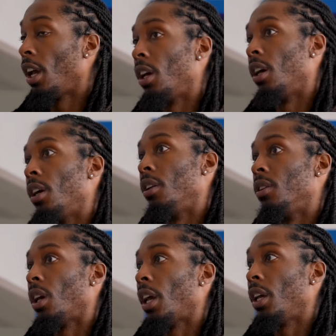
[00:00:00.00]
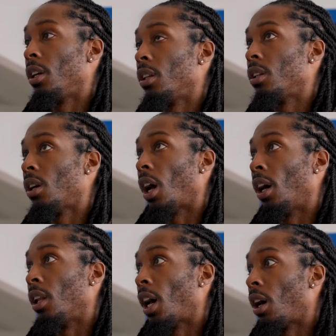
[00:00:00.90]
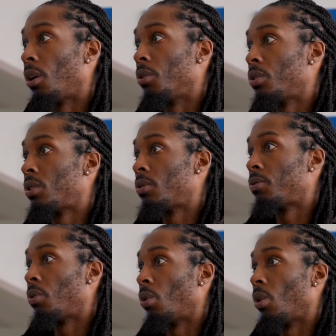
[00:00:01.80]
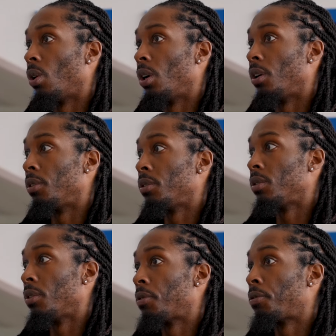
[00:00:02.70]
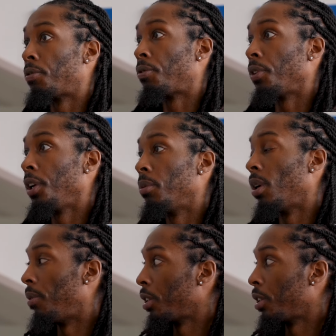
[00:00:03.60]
and it allows for freedom of